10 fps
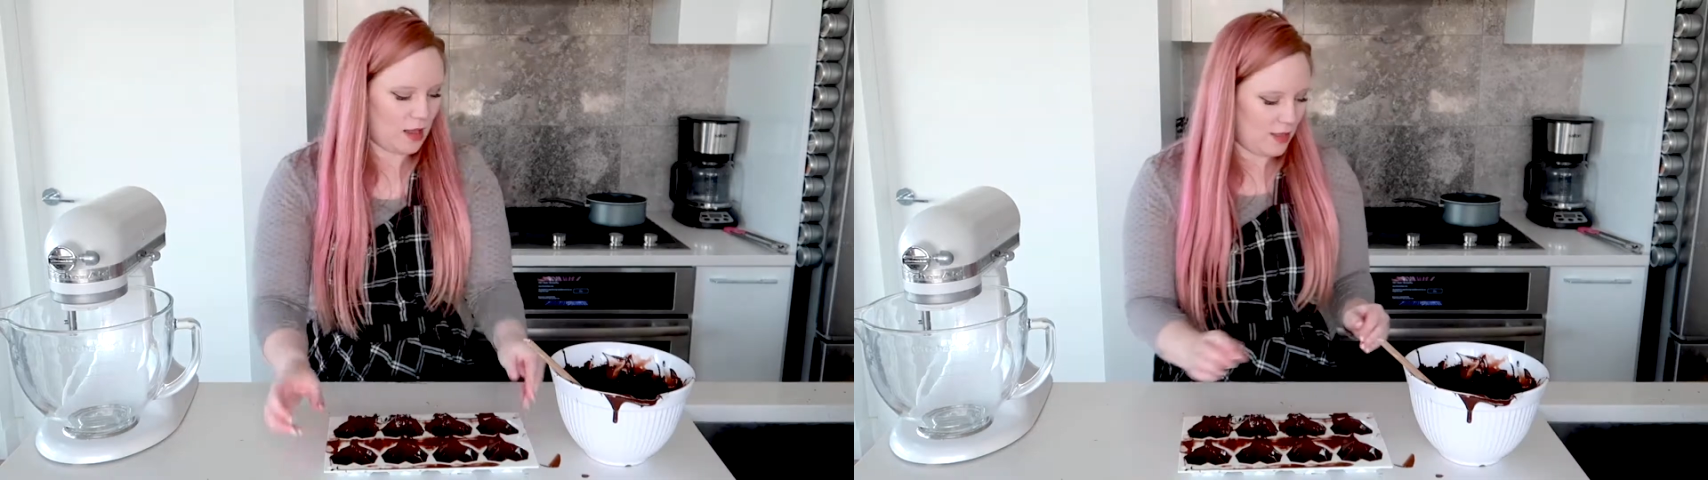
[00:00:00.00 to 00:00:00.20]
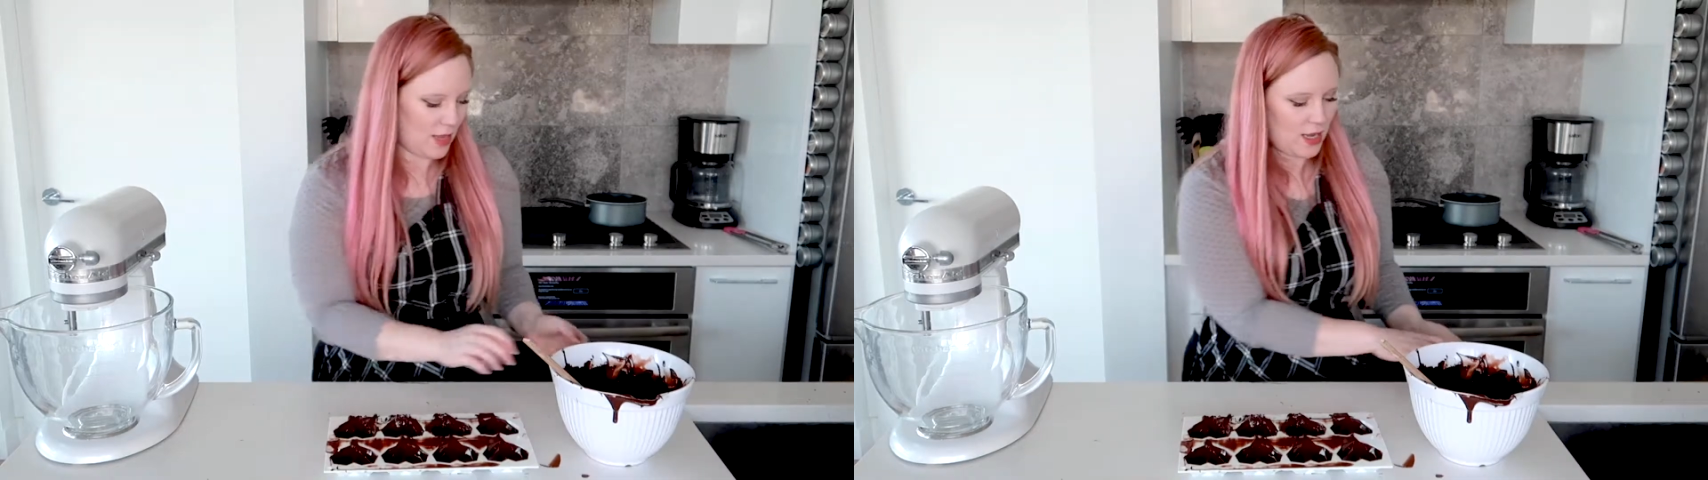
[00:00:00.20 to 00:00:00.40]

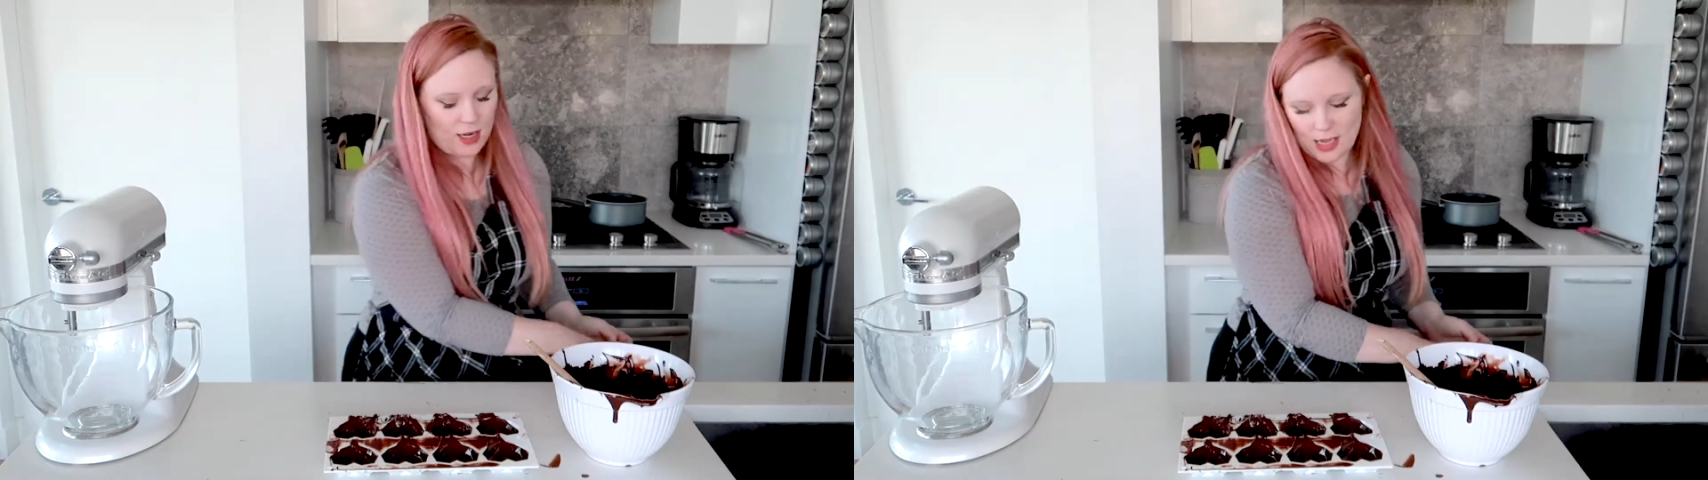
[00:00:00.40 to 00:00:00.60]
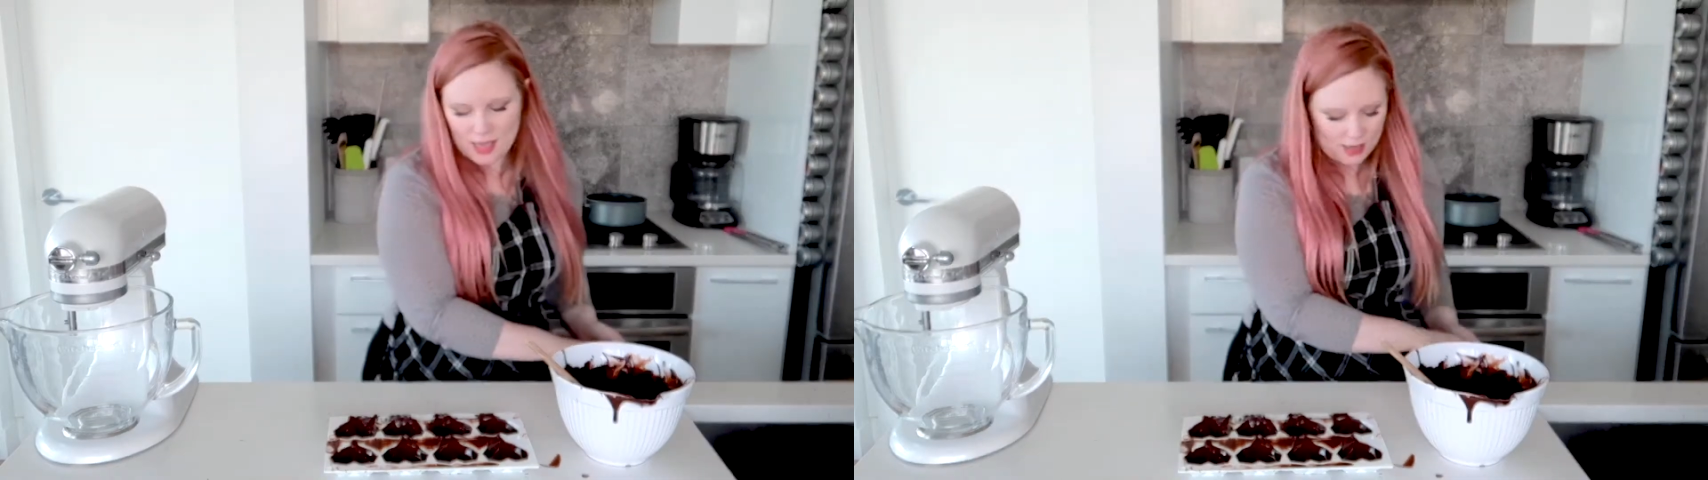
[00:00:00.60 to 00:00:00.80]
And
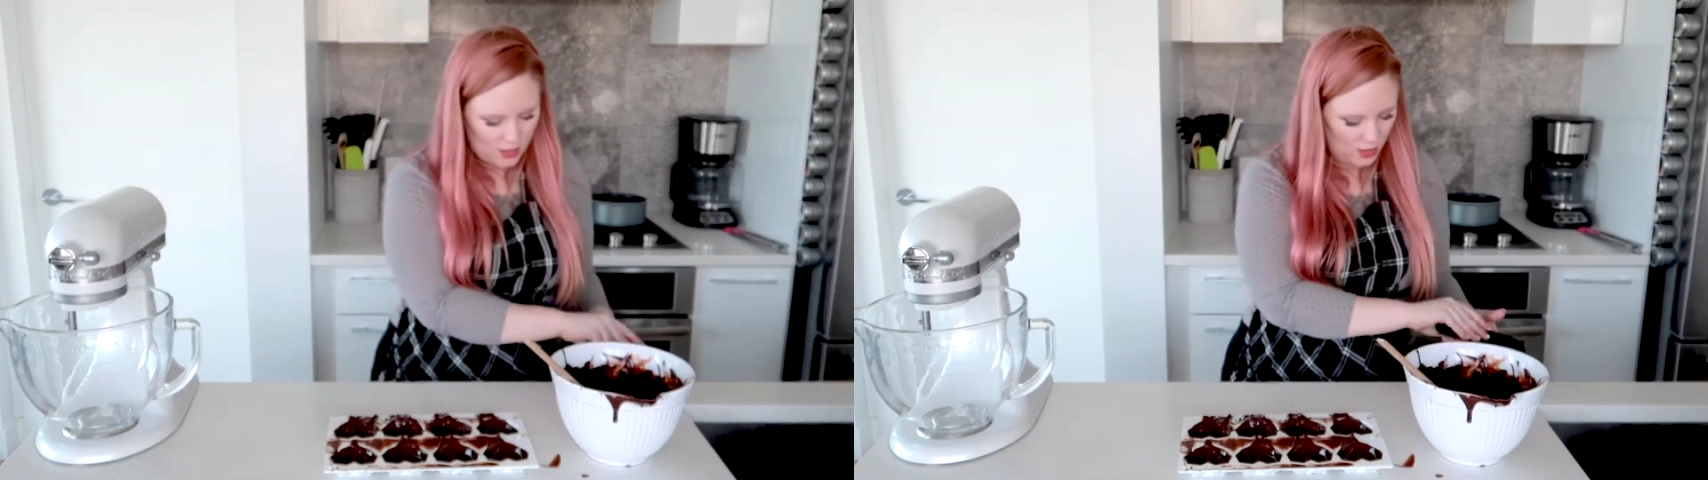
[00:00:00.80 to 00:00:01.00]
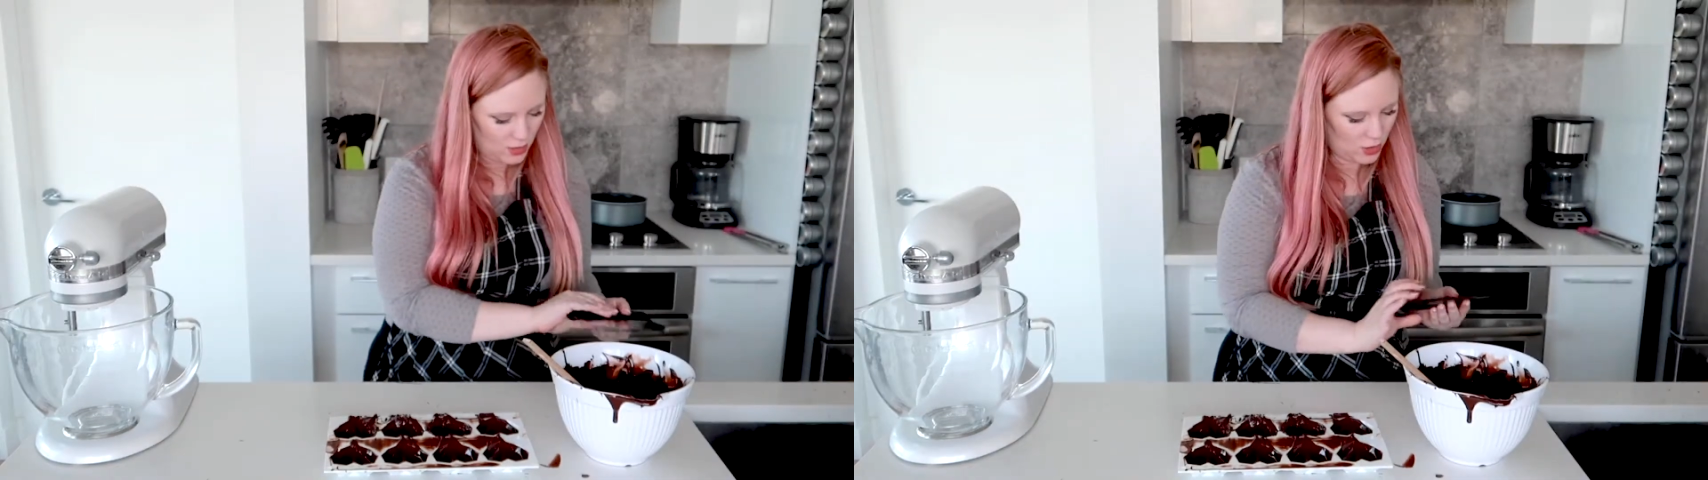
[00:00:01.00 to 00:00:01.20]
then again,
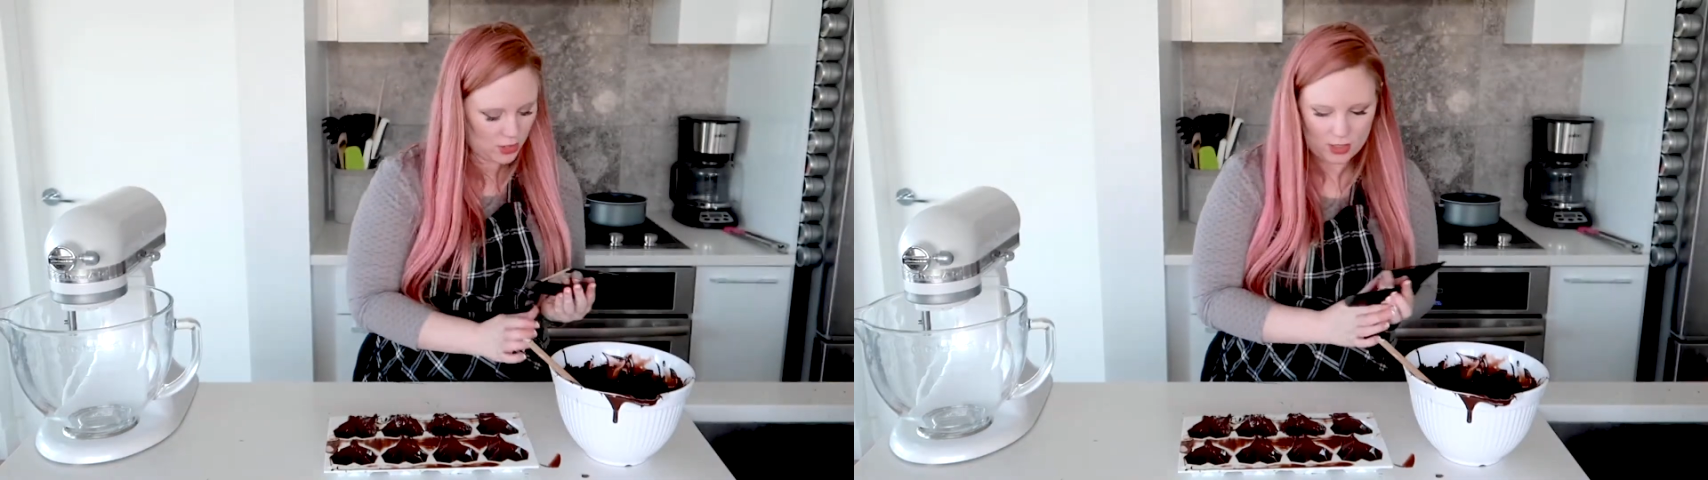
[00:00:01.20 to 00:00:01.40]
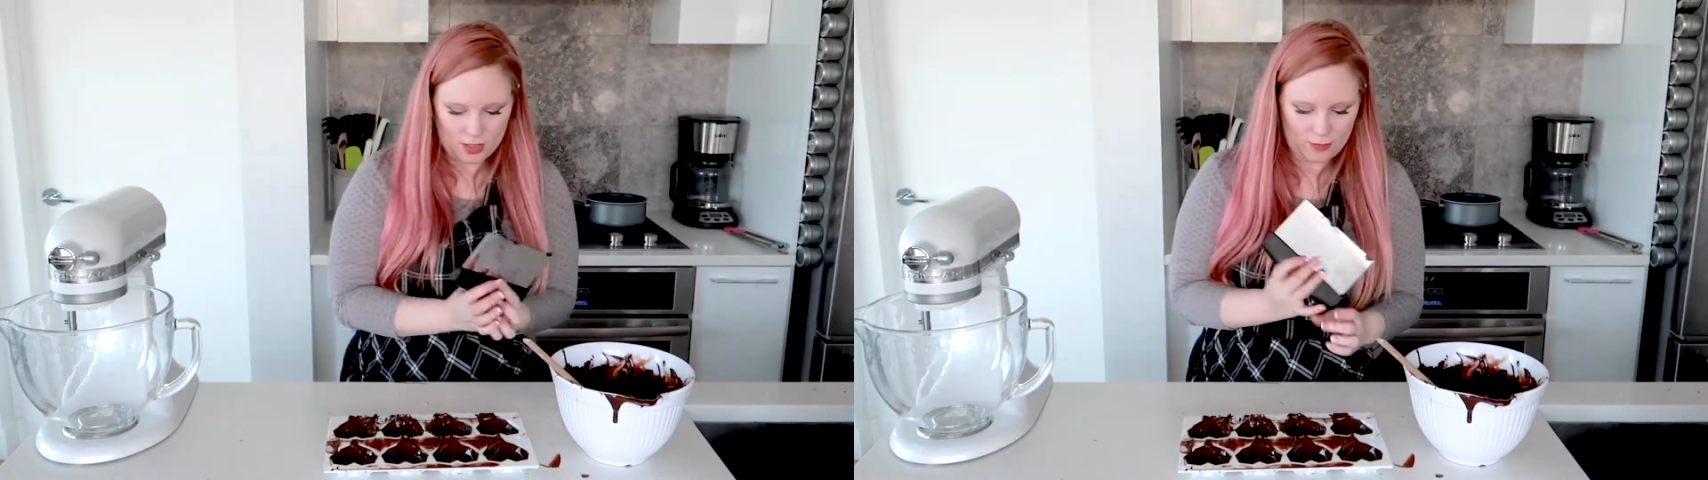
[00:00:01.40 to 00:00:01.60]

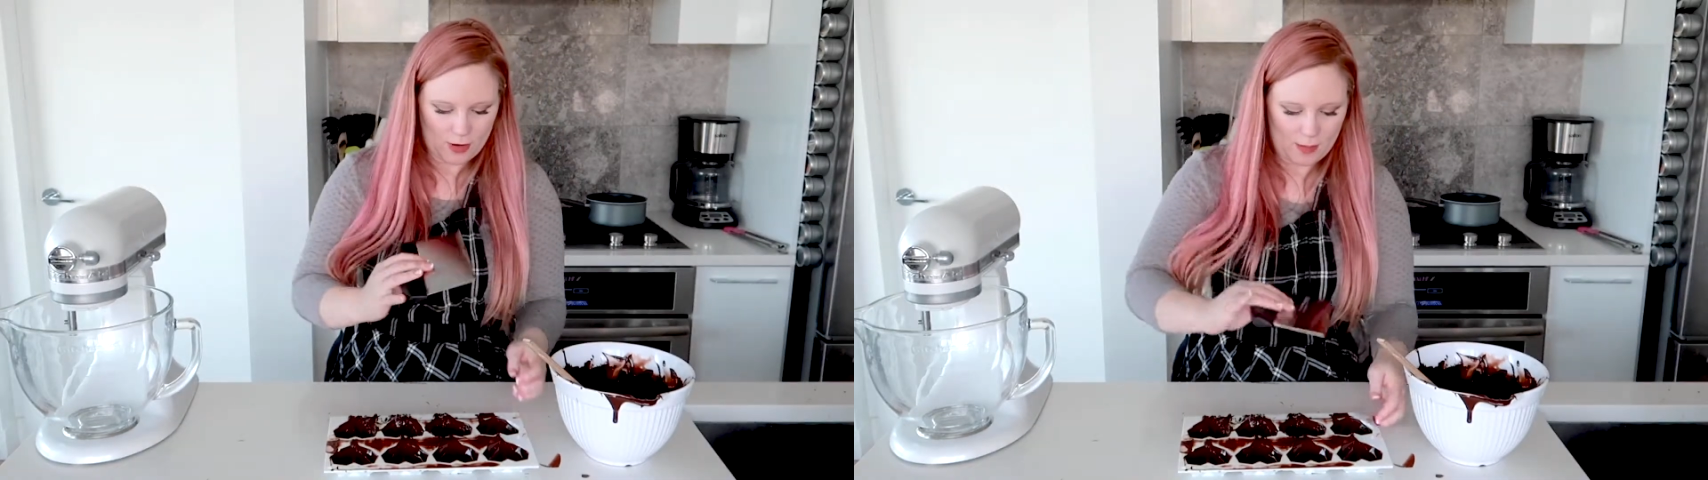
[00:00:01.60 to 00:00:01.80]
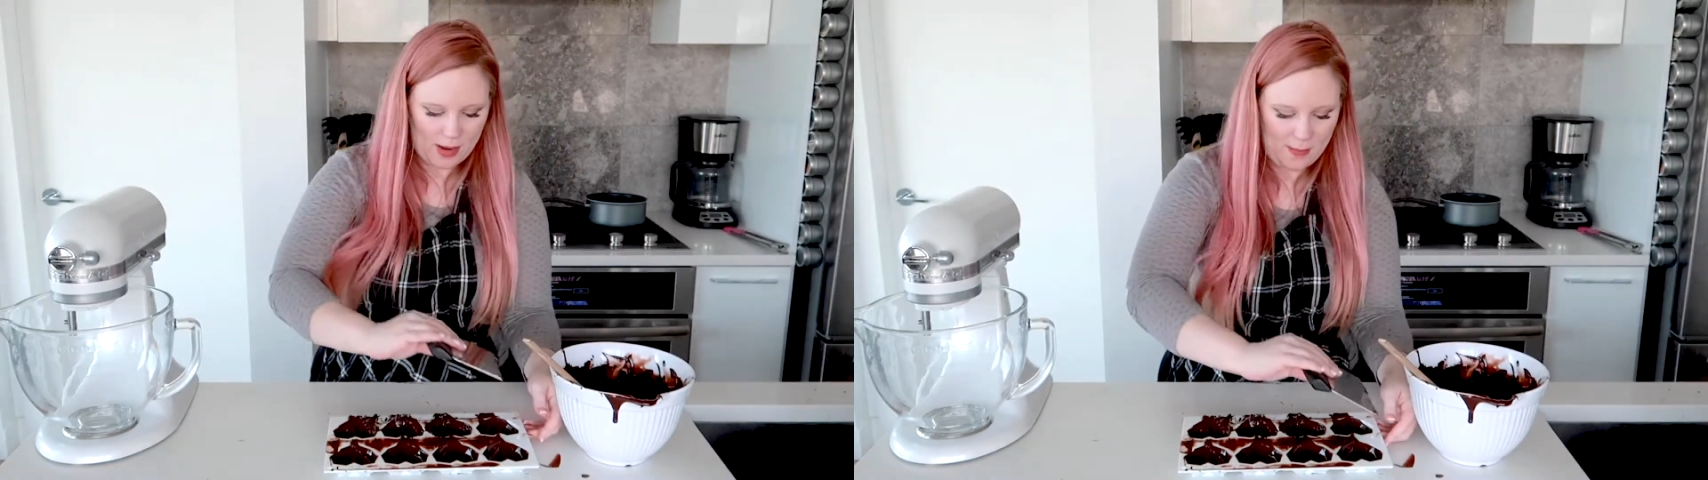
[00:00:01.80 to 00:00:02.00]
just going to
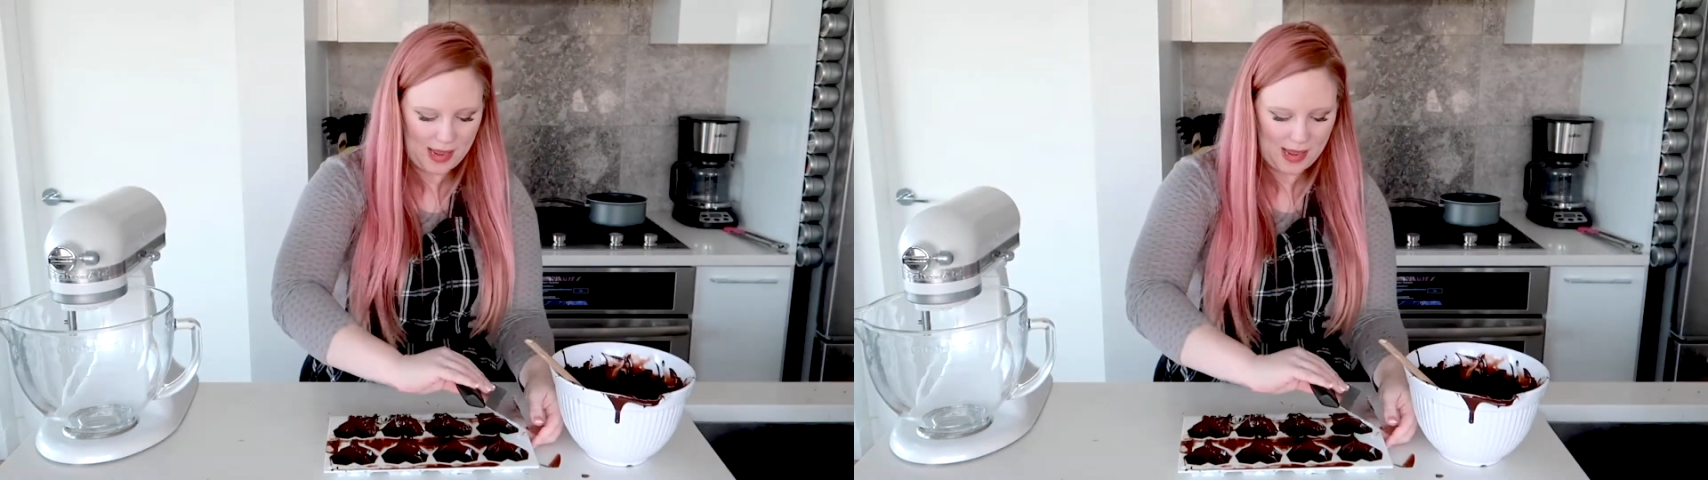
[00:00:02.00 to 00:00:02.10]
run my